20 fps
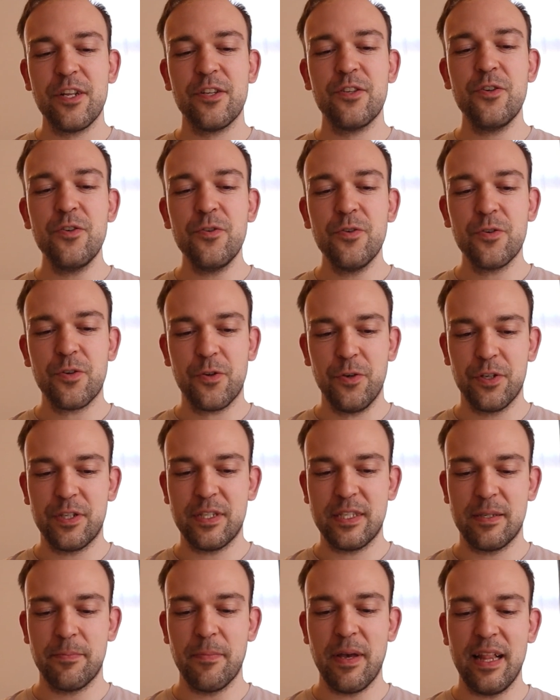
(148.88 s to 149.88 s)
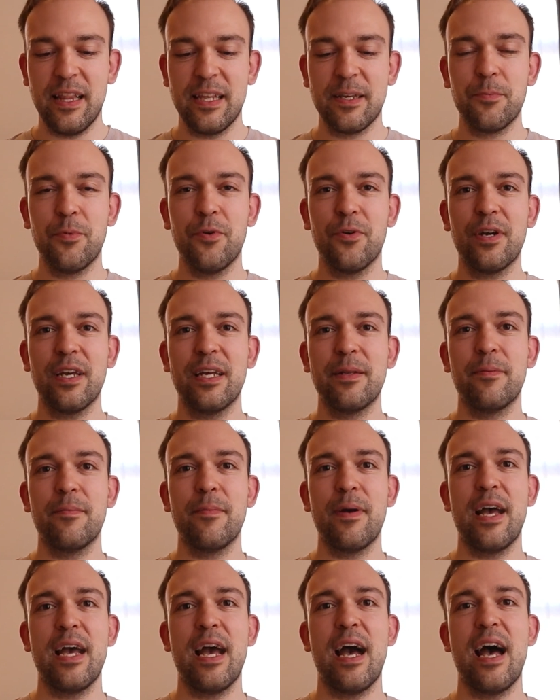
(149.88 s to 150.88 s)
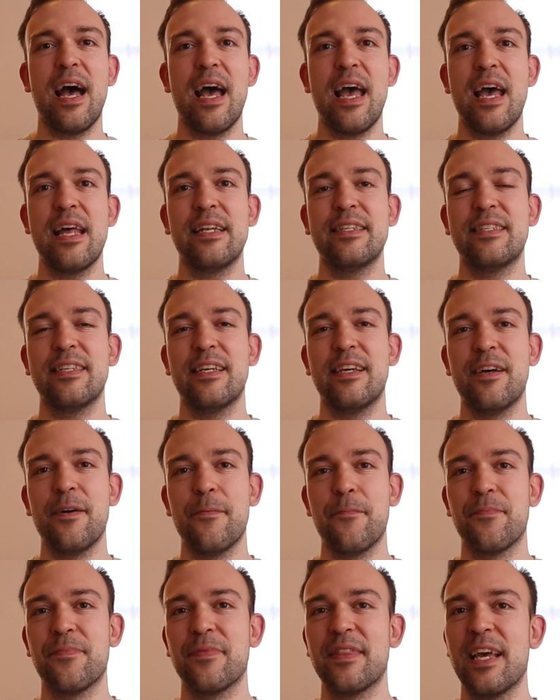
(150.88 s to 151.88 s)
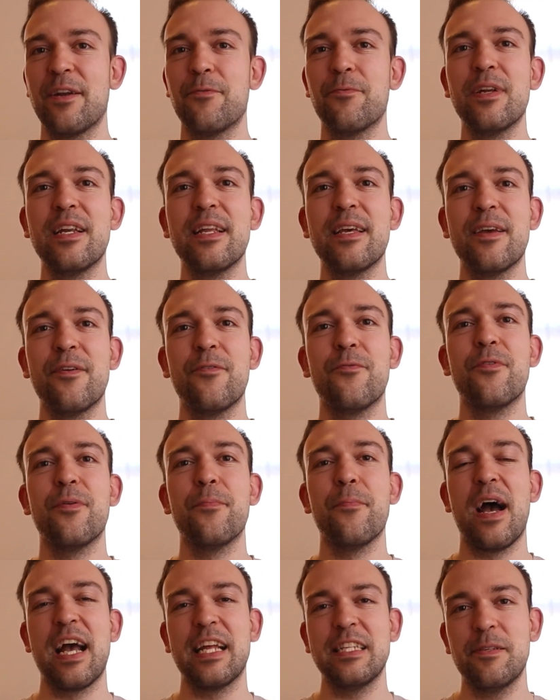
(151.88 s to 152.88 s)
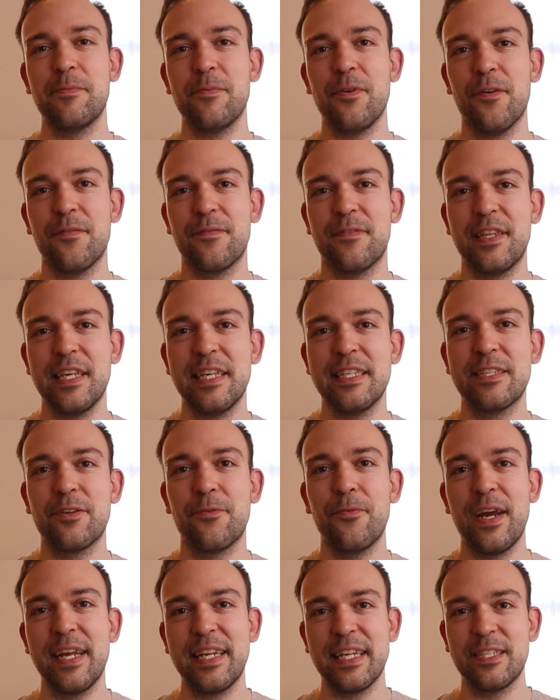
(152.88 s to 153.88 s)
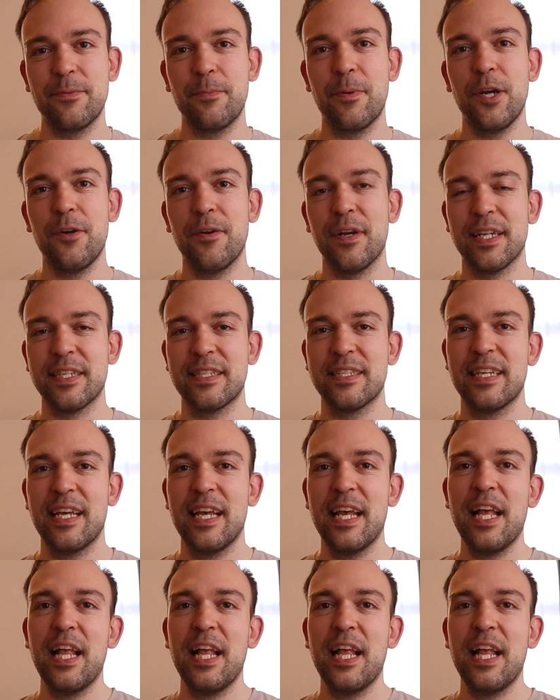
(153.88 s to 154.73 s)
new, good smelling book in my hand, that really reminds me of this great experience.